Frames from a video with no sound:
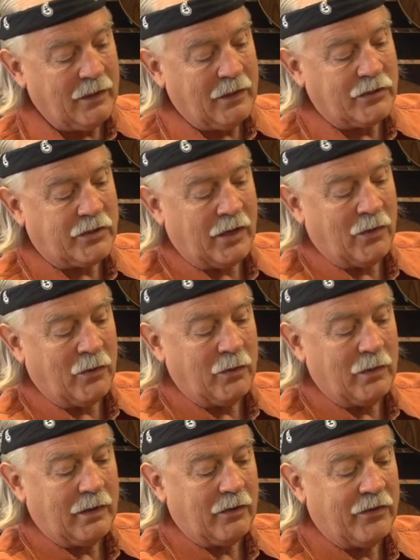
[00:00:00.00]

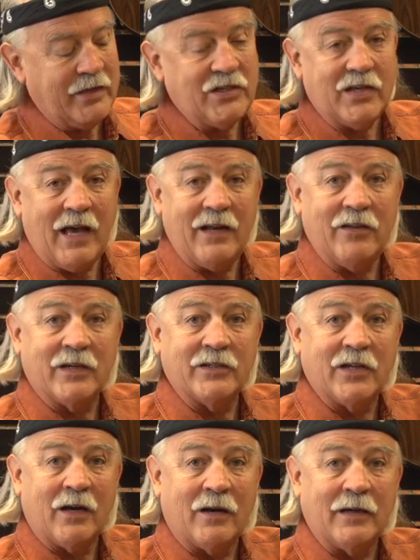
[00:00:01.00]
So this side of the
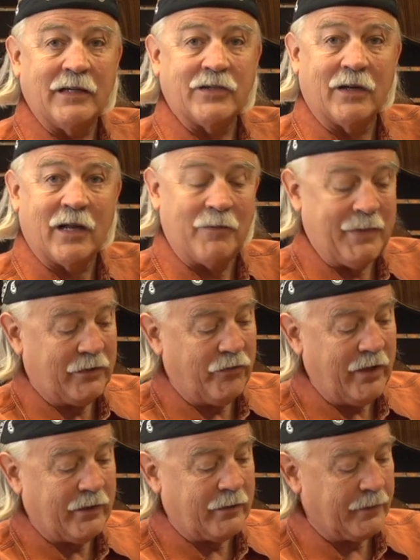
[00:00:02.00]
guitar is a little bit
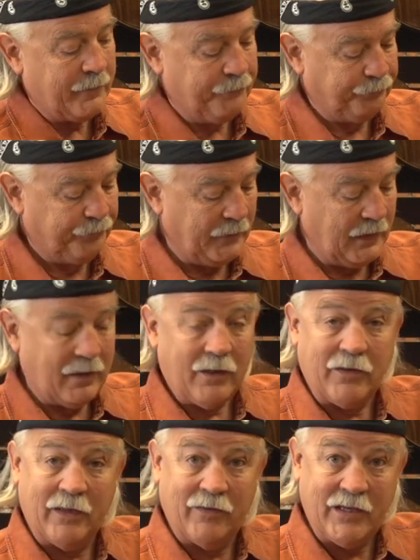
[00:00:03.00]
thicker
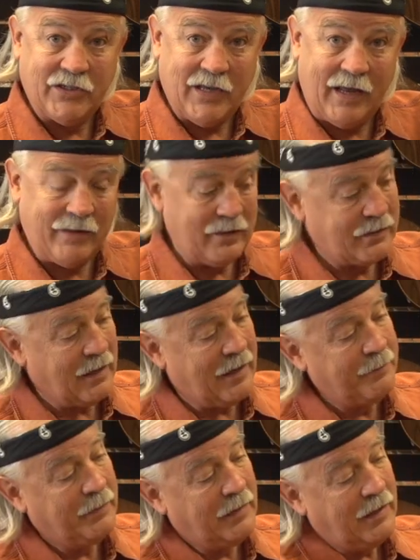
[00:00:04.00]
than this side of the
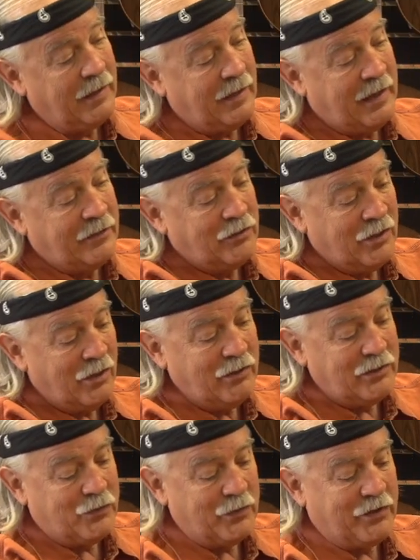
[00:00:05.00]
top. And you
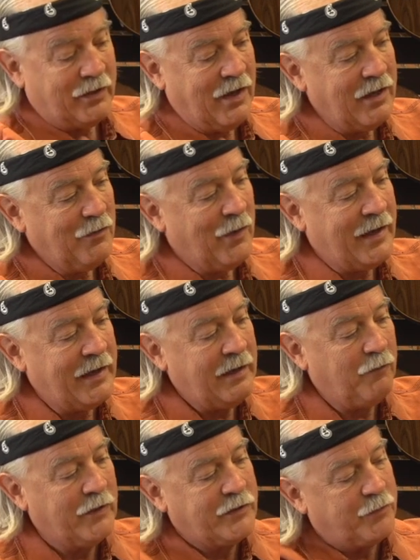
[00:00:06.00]
notice with the cutaway,
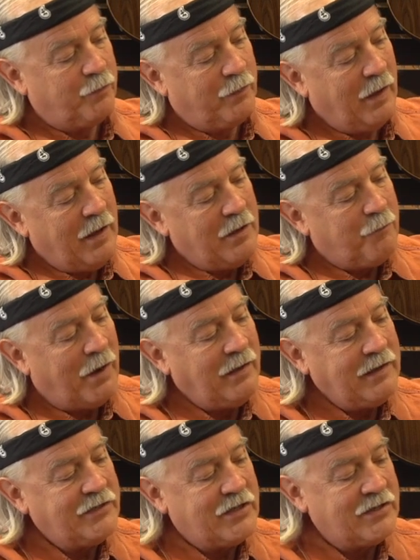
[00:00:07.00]
which
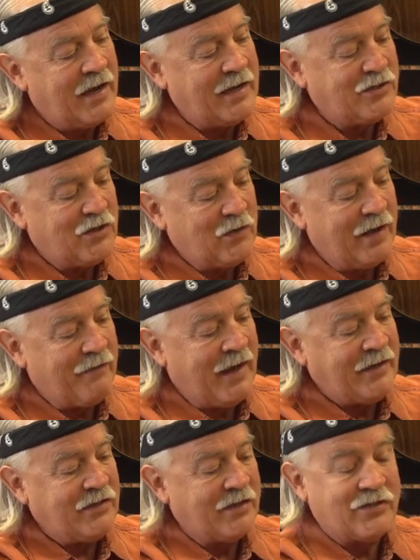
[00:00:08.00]
partly is designed so you have
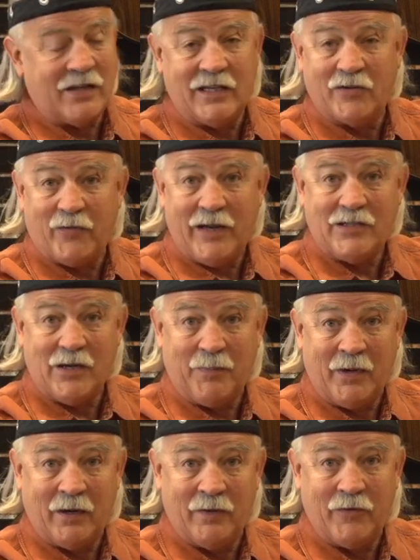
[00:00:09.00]
access to these frets up
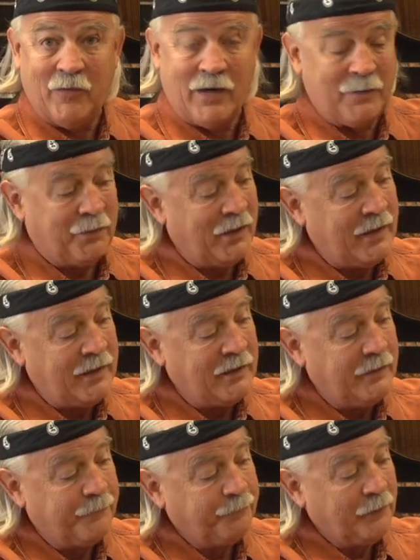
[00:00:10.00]
here if you want to play
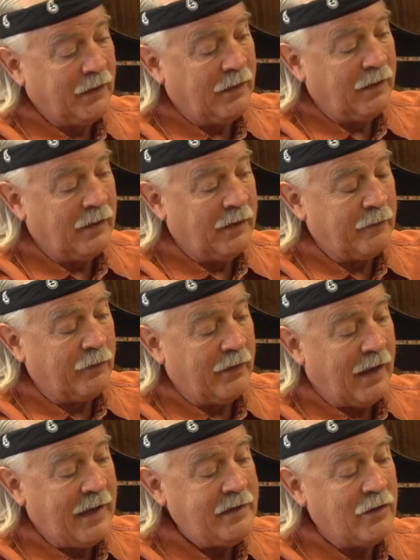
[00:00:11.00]

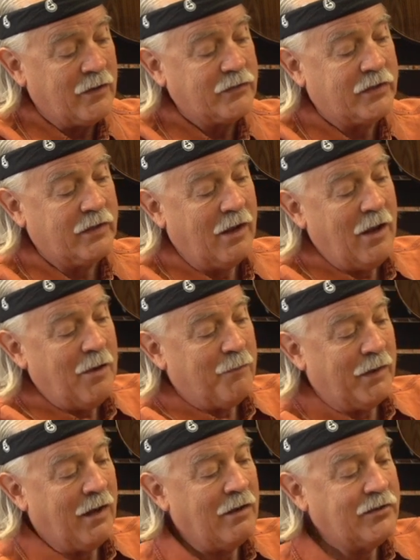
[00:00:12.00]
the high notes,
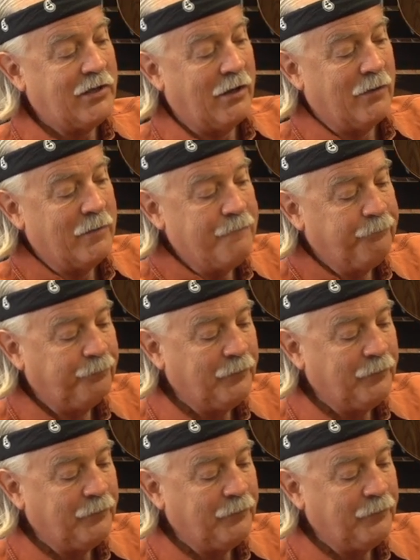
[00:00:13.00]
but also